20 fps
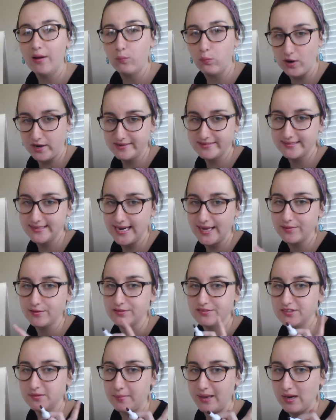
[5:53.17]
work together
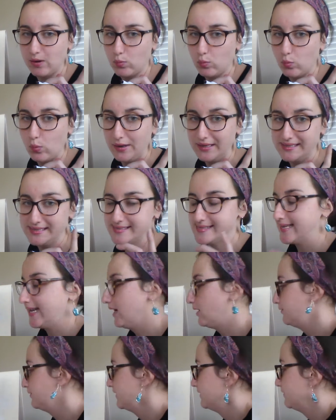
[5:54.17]
to make one sound in